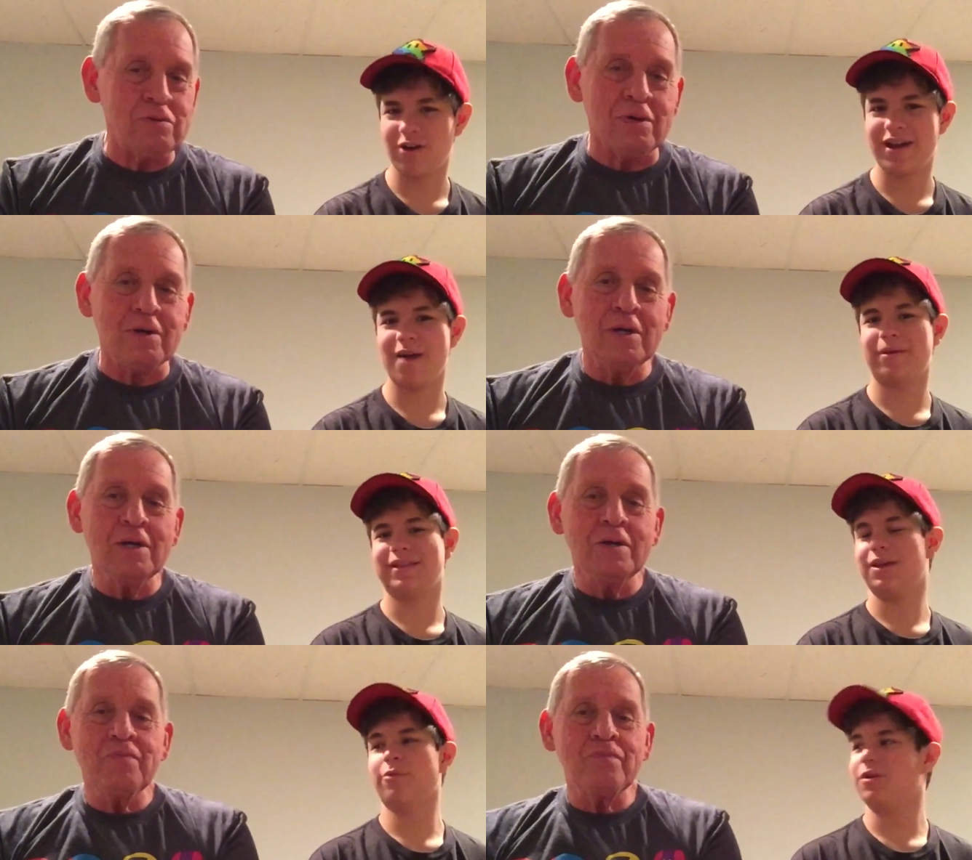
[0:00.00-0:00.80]
Speaker 1: Oh, yeah,
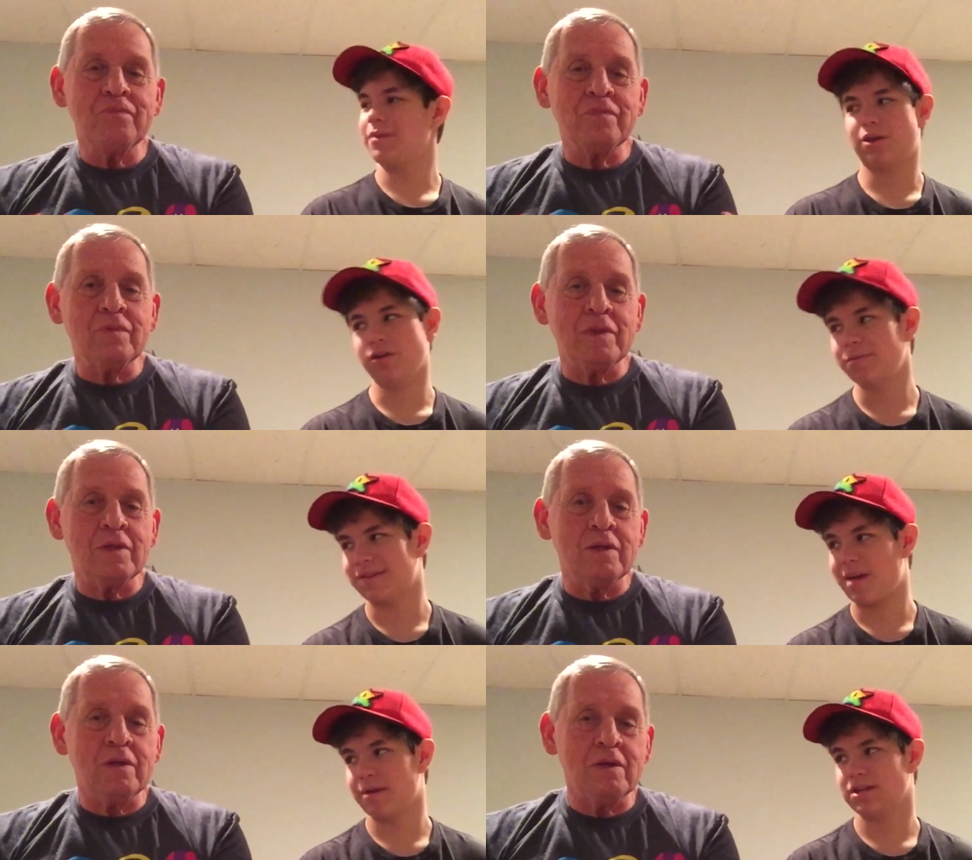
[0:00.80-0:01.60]
but it wouldn't be Christmas
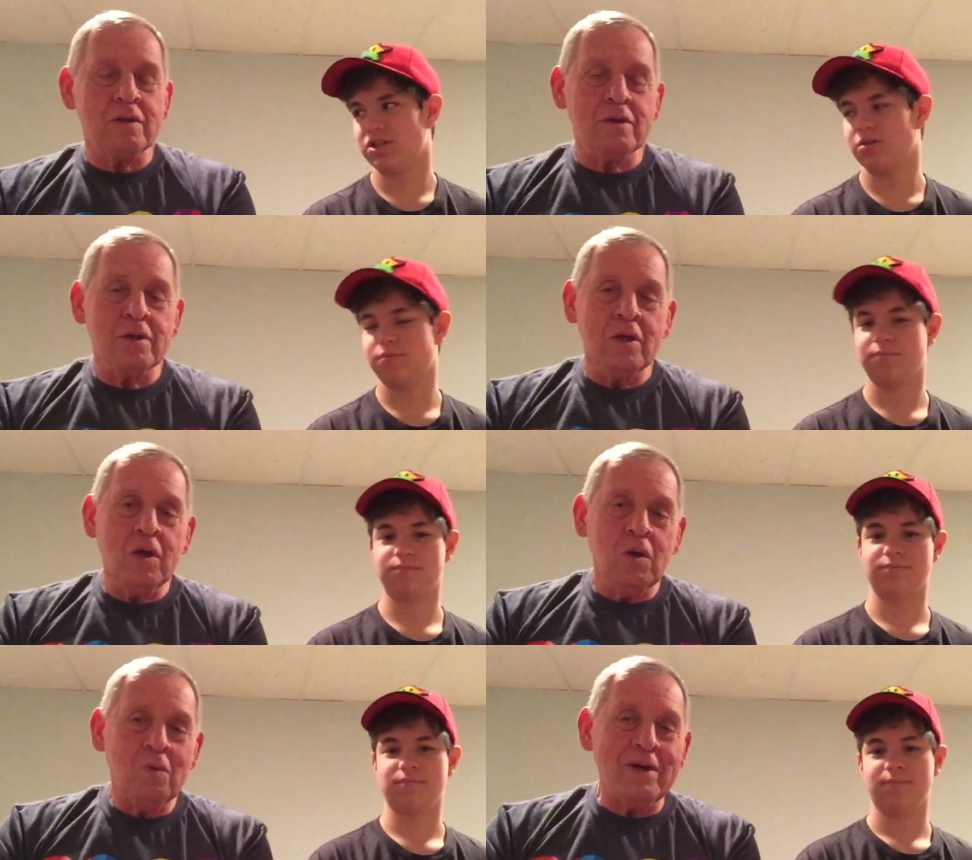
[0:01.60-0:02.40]
hat Pikachu.
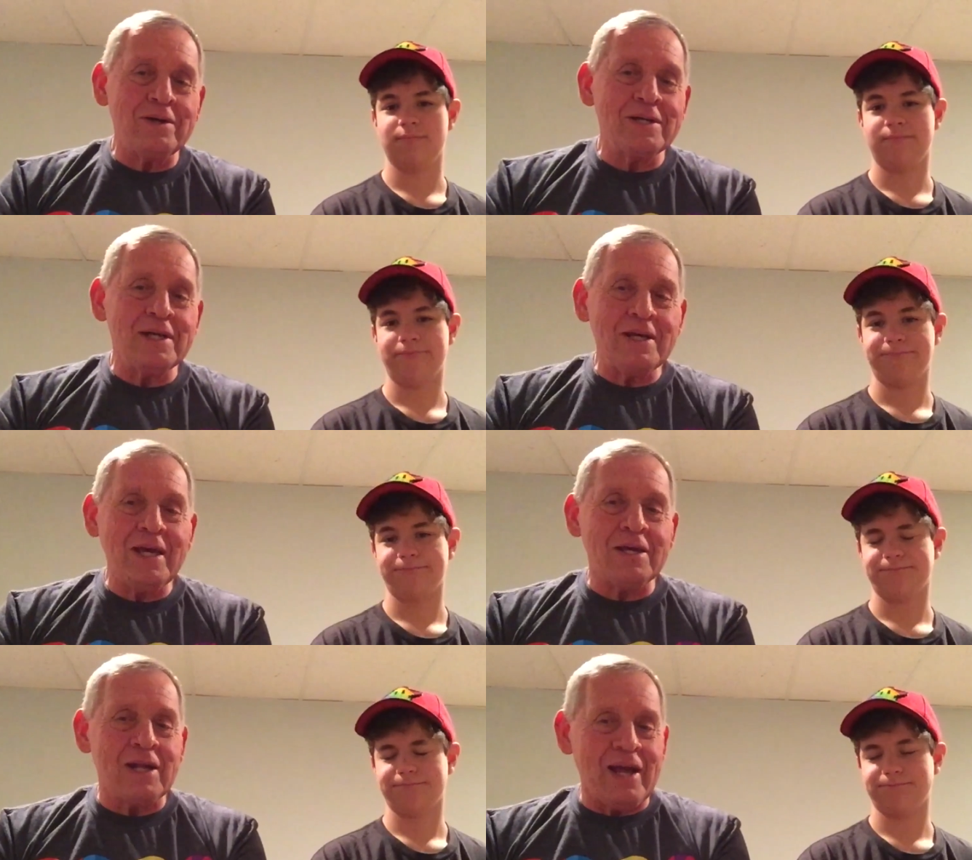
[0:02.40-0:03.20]
Speaker 2: Well, he,
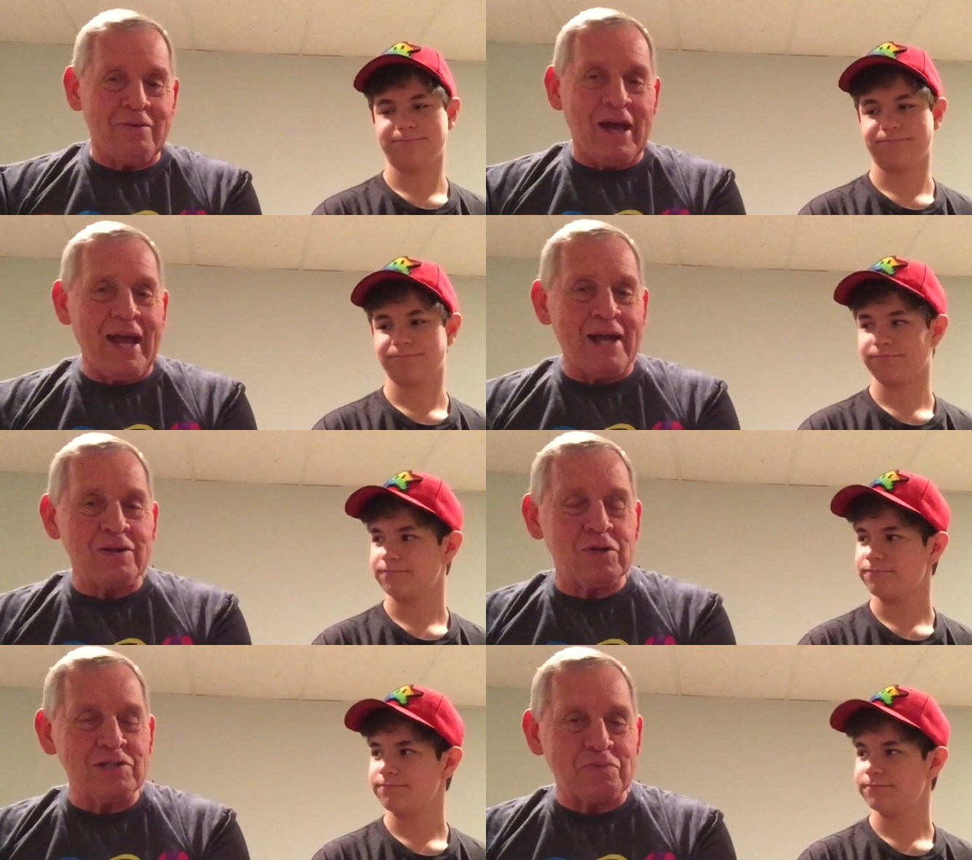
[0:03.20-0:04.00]
he could have a hat,
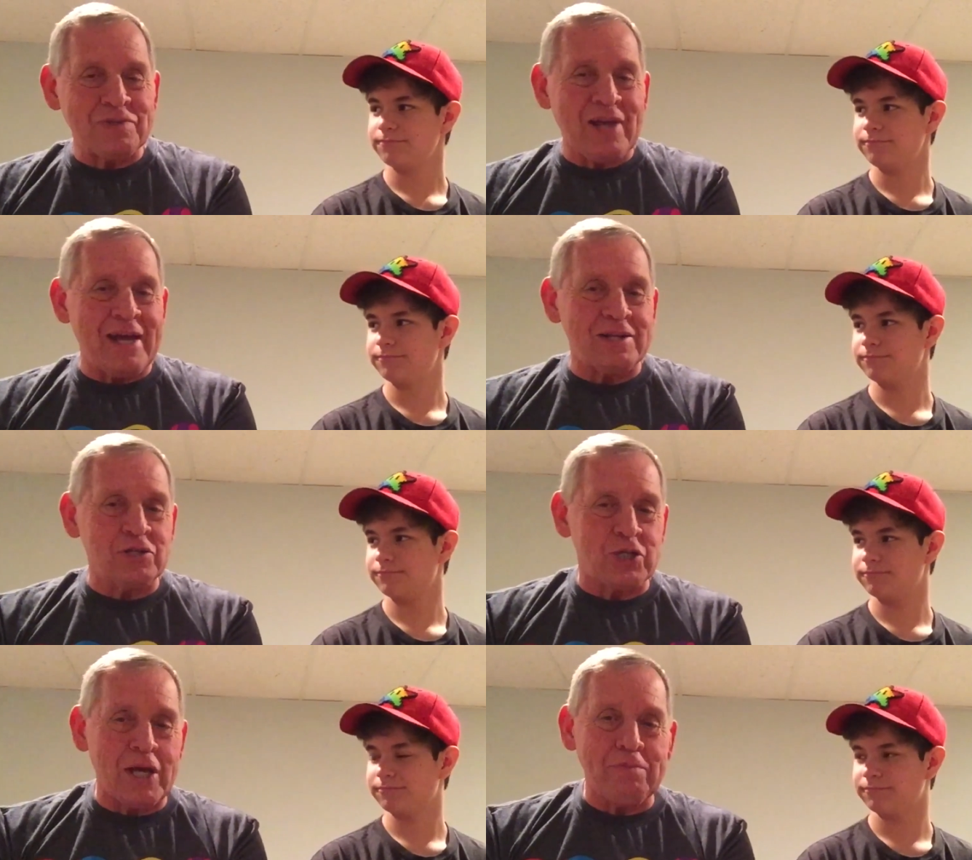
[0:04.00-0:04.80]
Christmas hat, in the
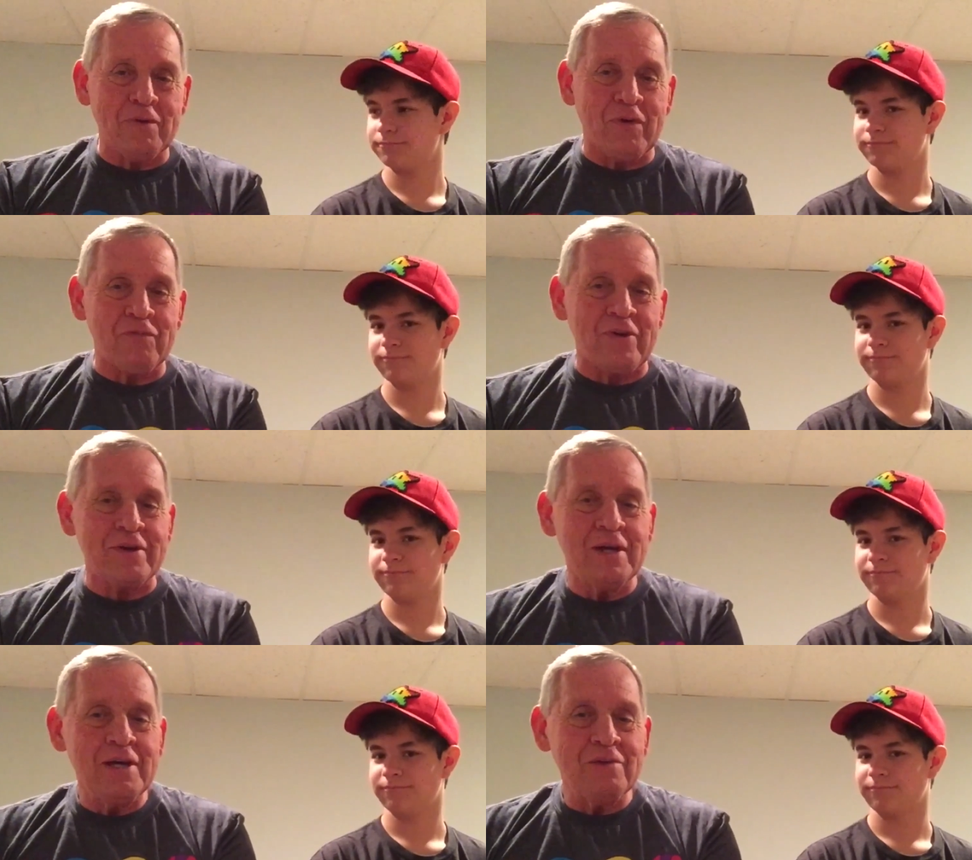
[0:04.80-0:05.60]
shape of a
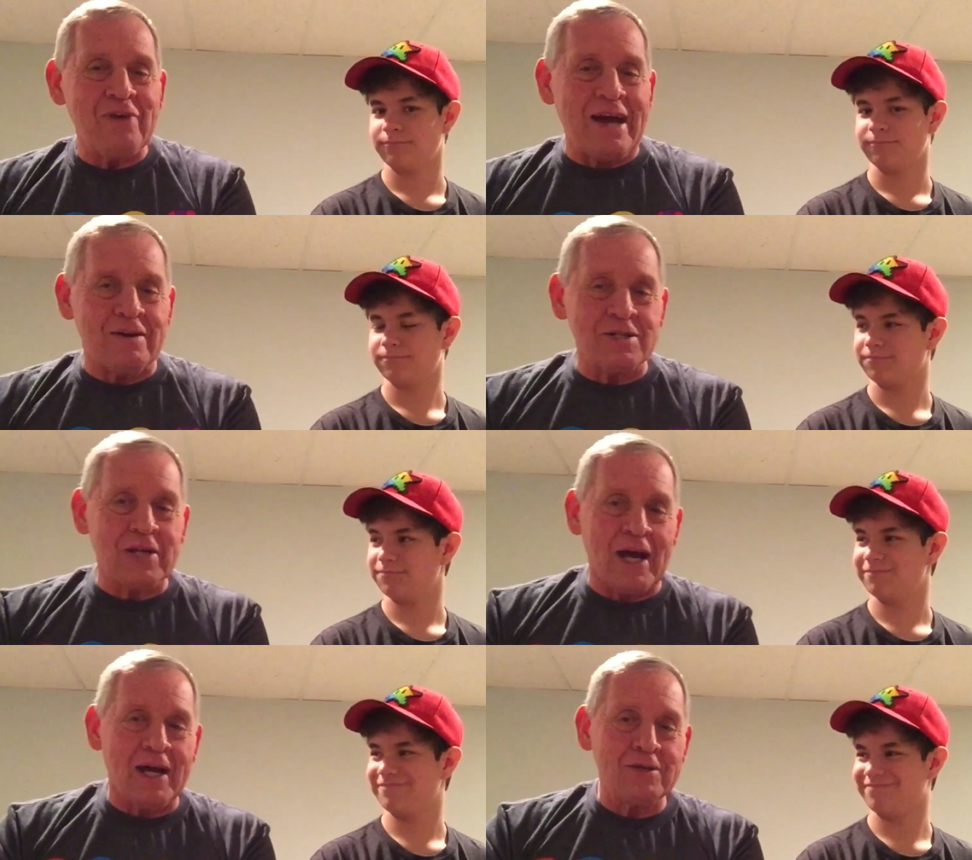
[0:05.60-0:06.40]

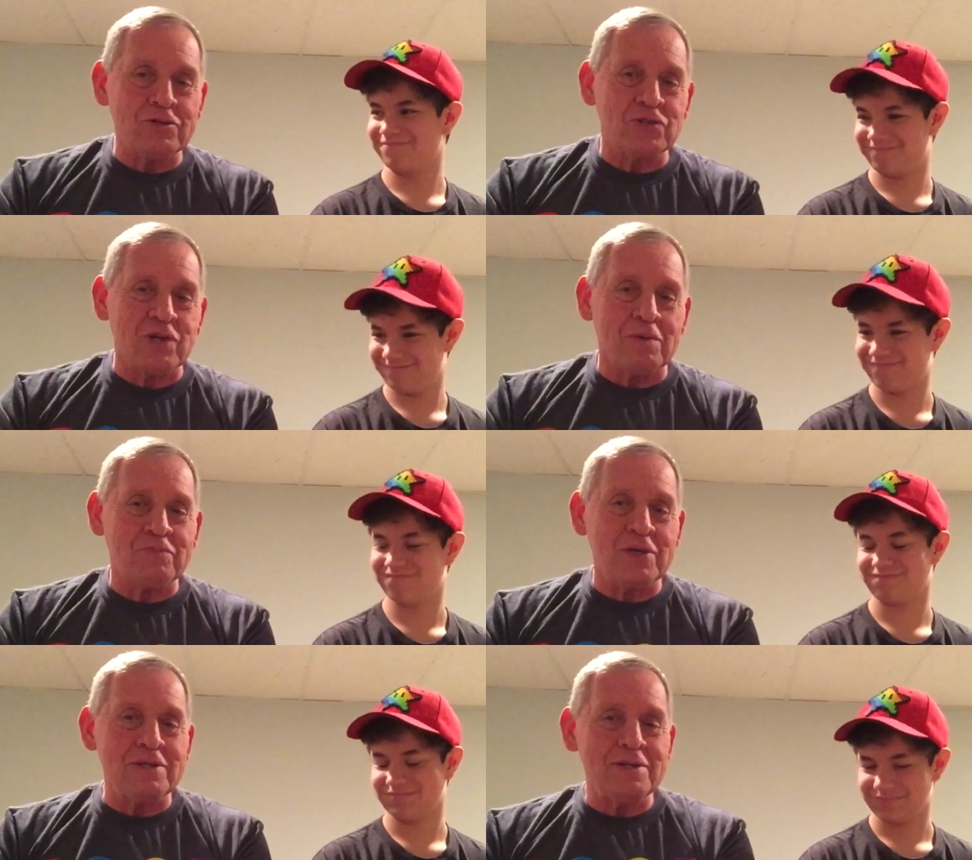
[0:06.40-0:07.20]
Valentine or
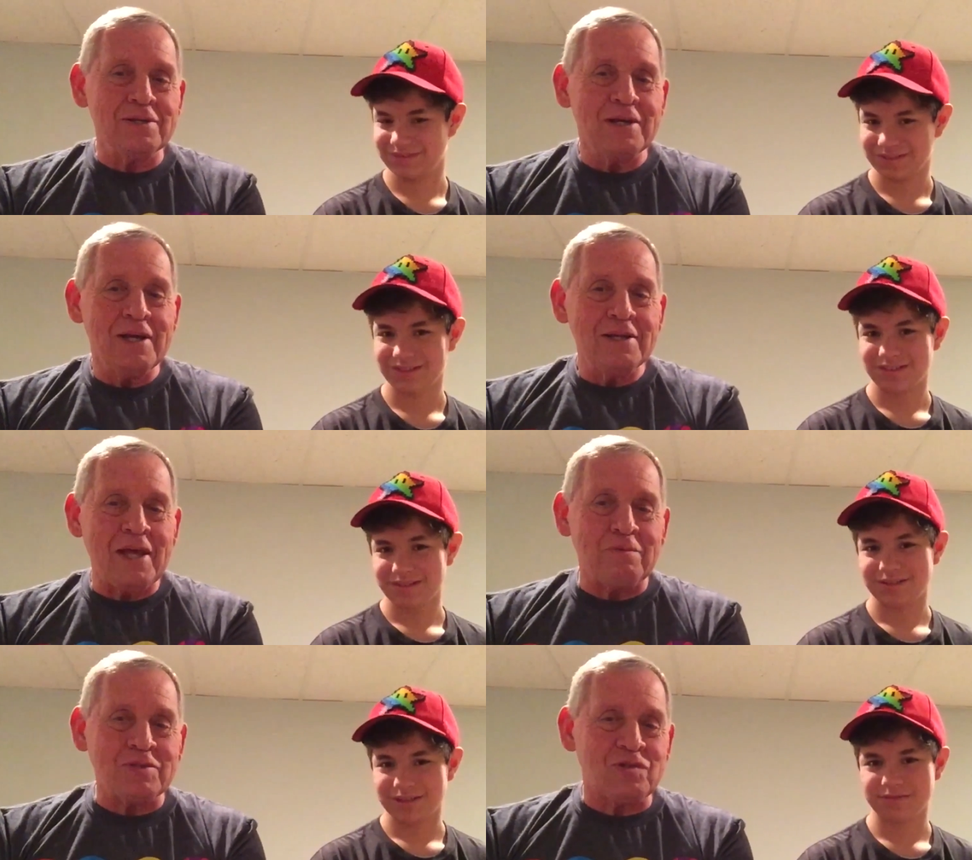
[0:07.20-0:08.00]
something. That would